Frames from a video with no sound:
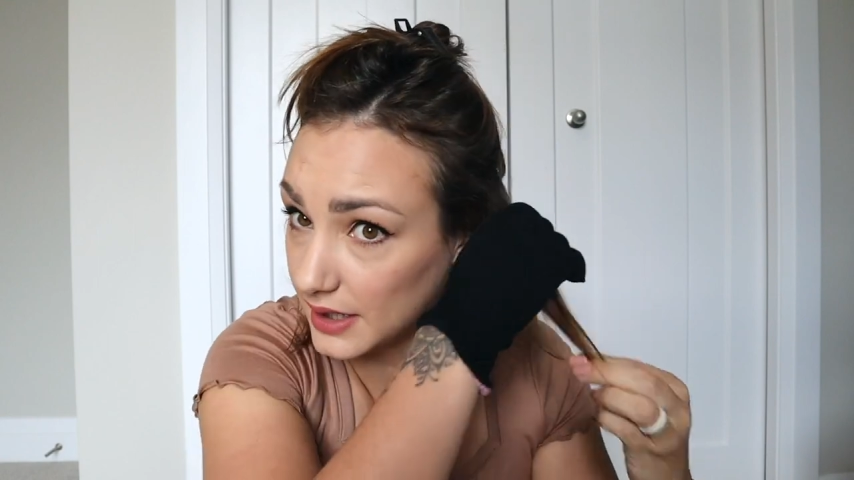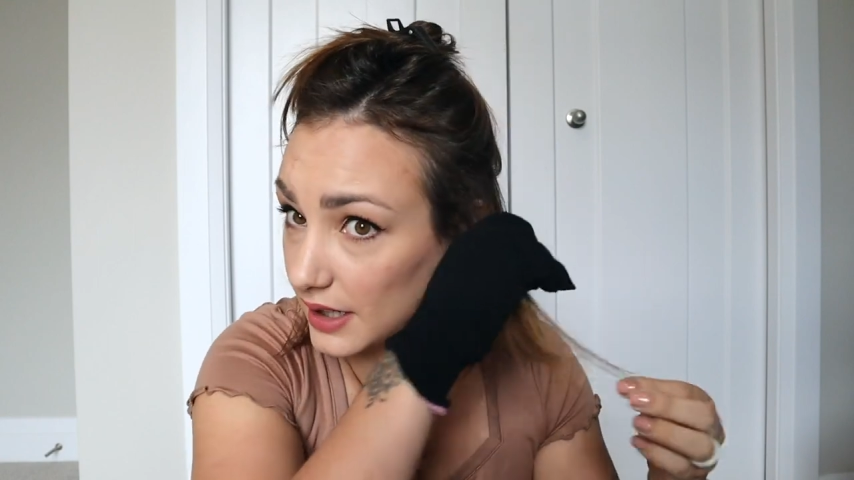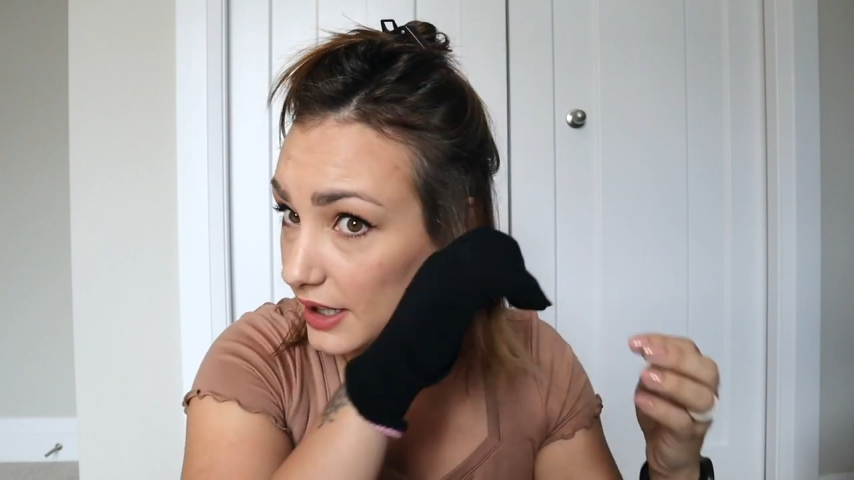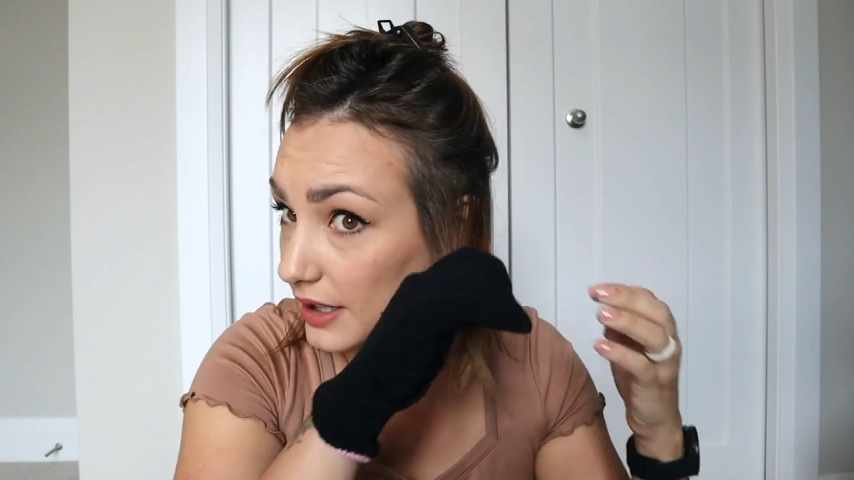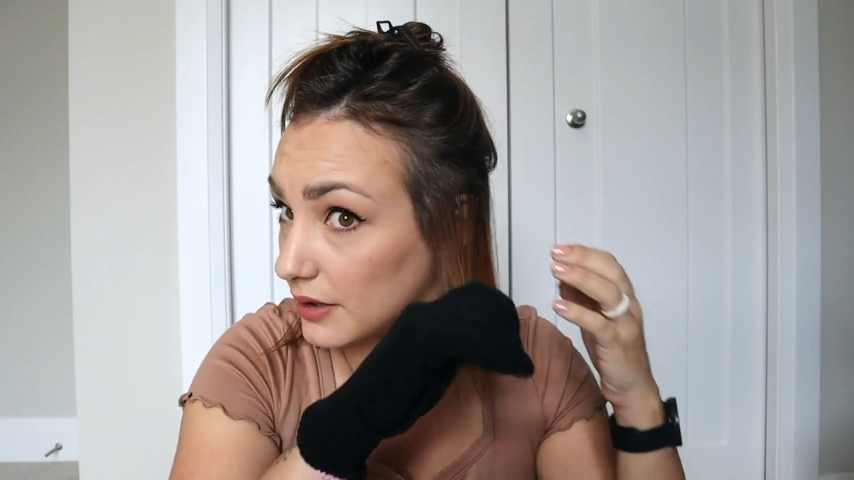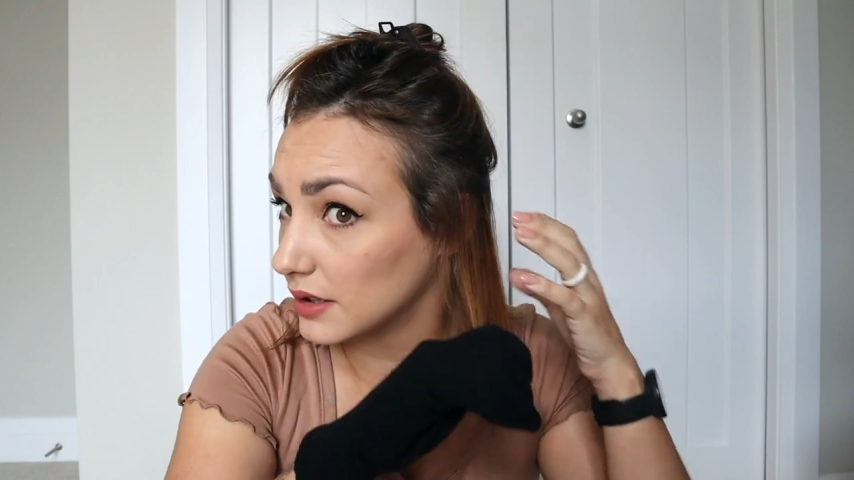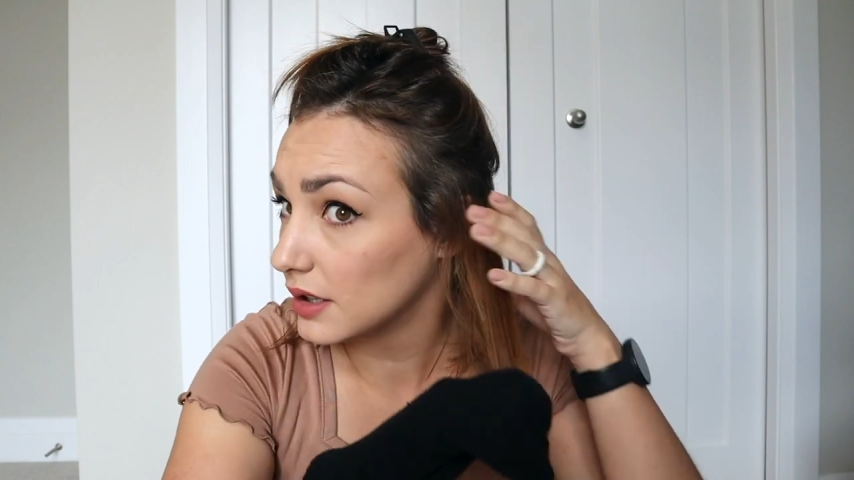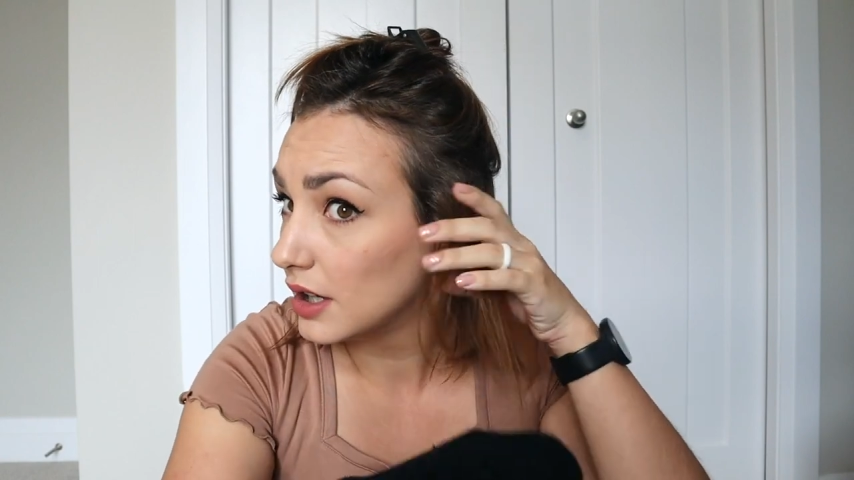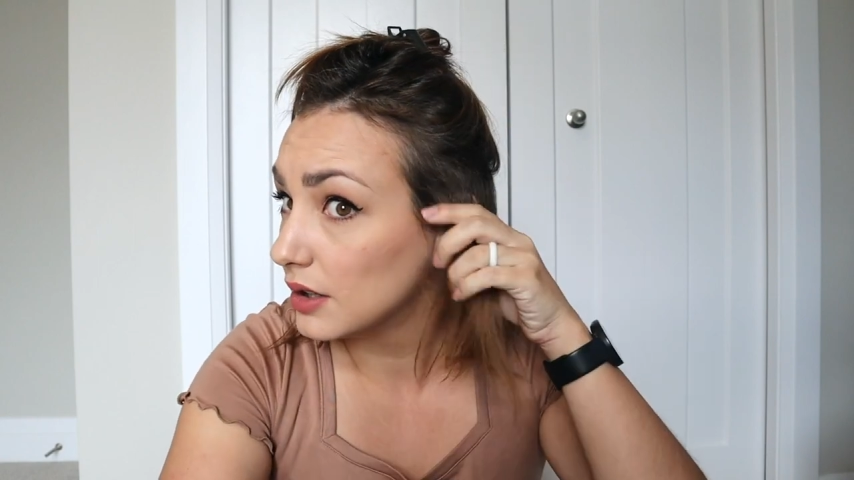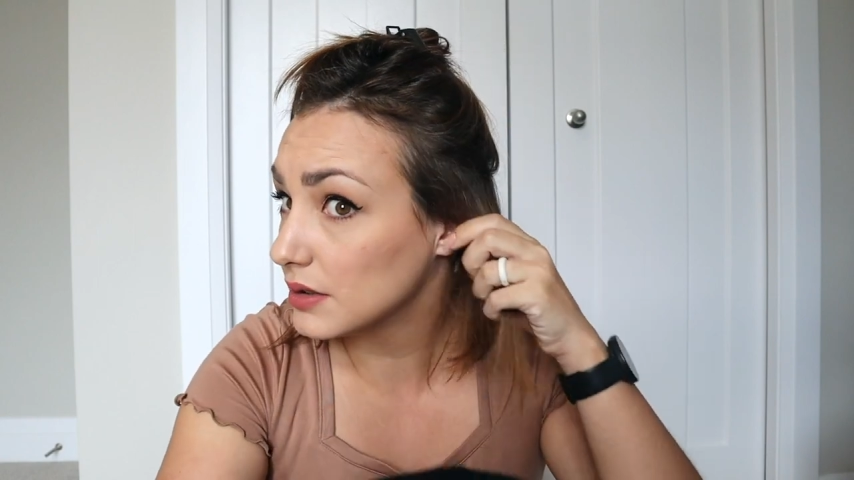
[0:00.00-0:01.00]
I
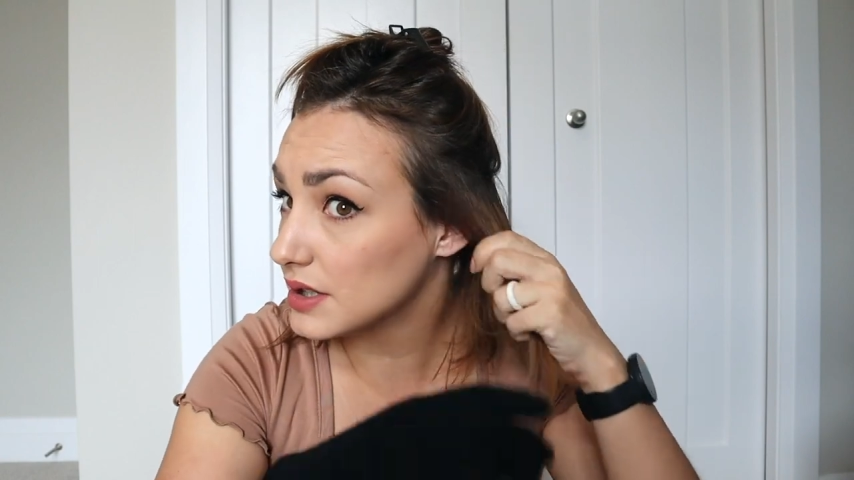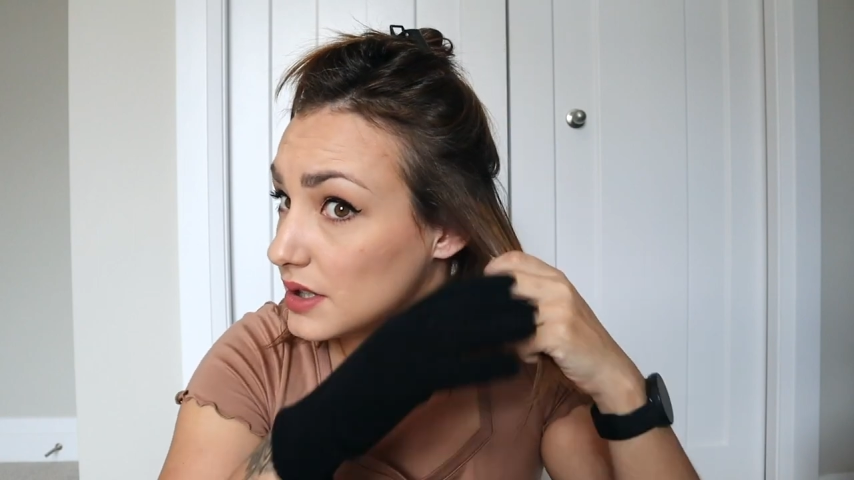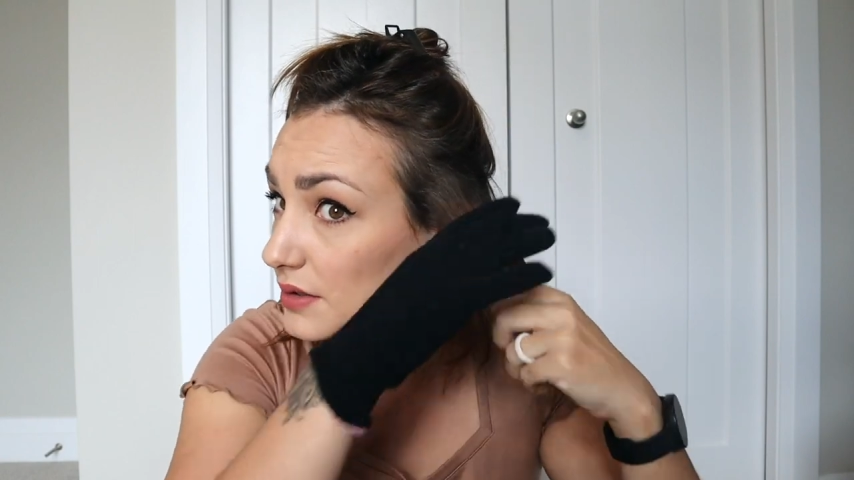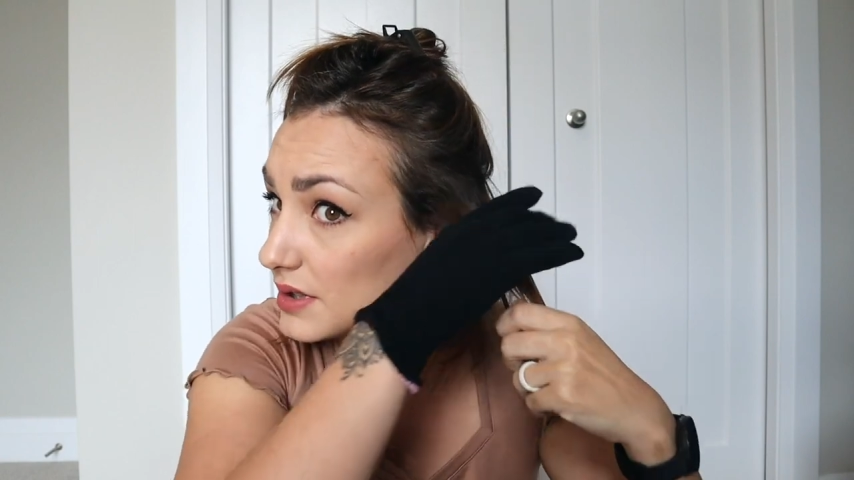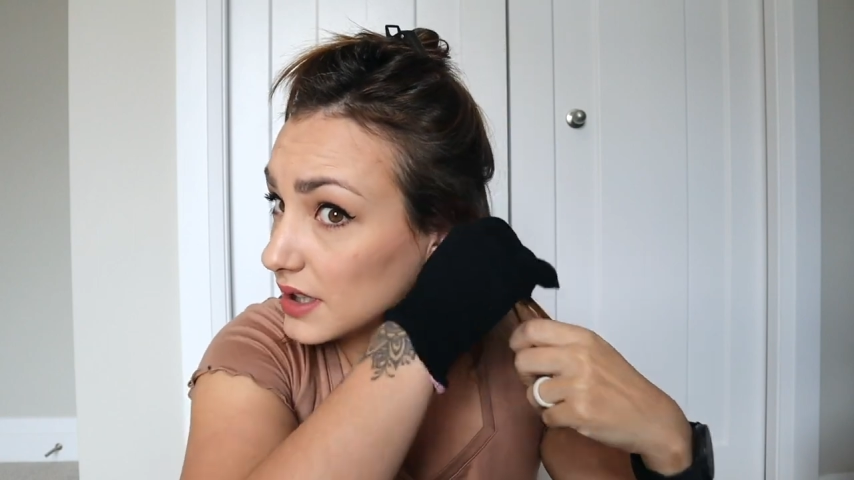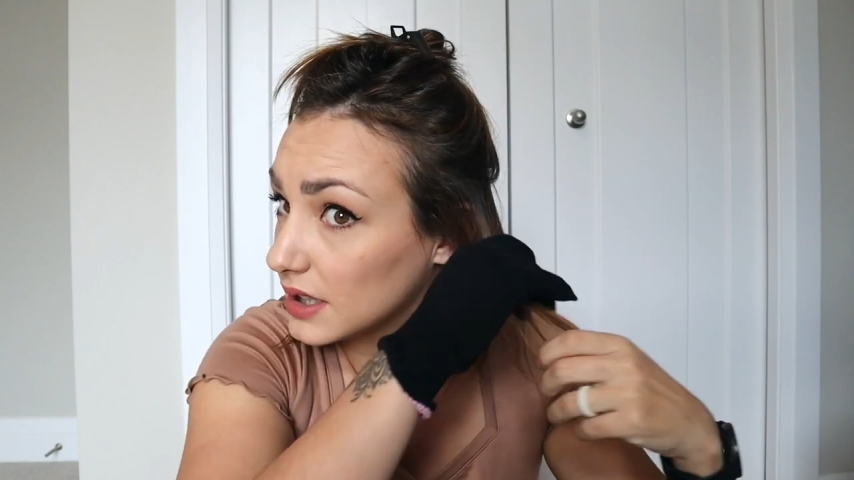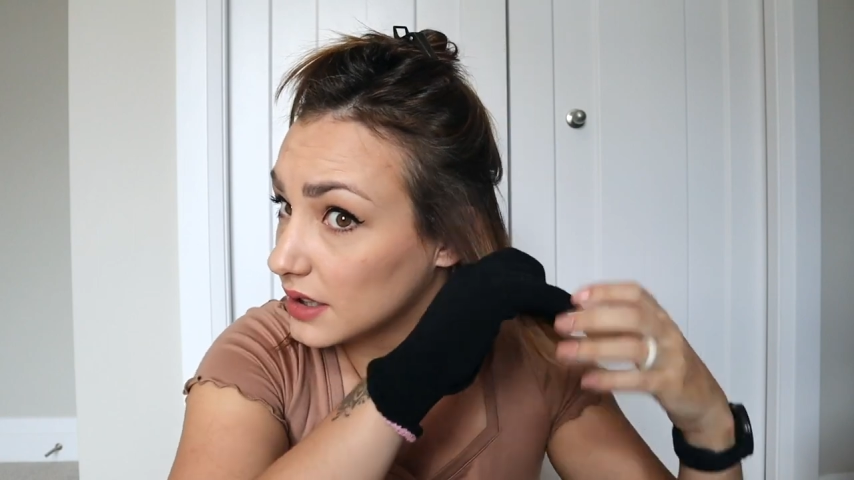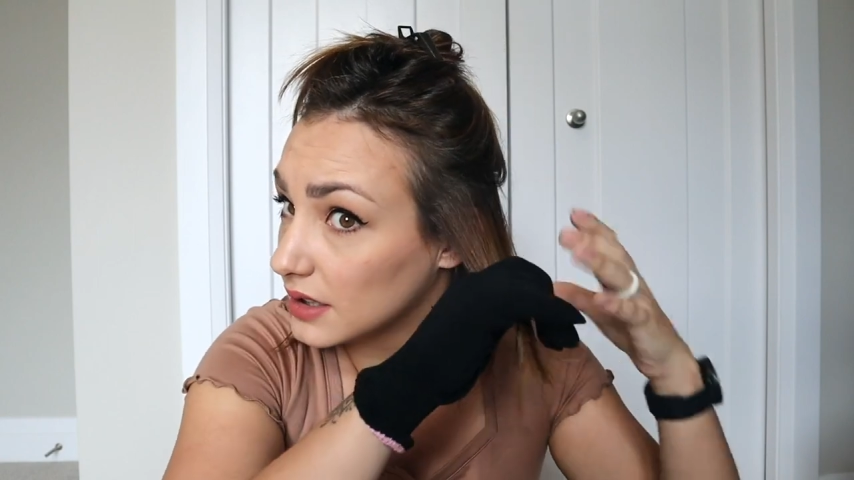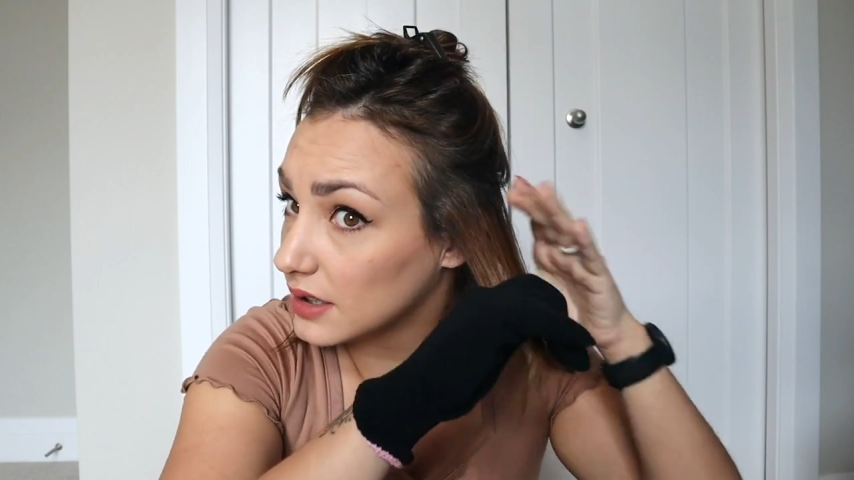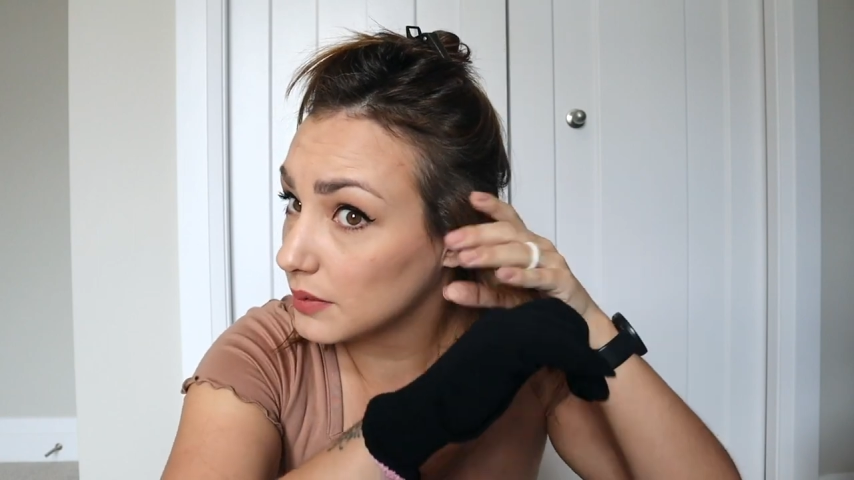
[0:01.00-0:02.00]
was
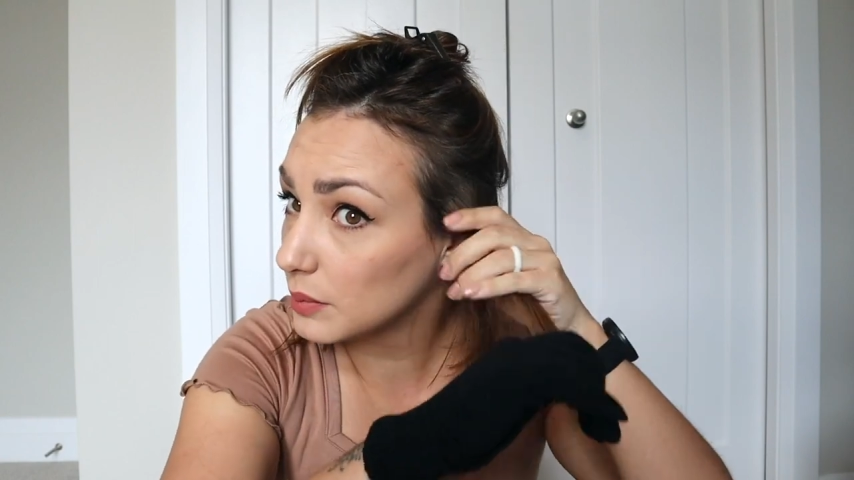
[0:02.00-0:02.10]
using,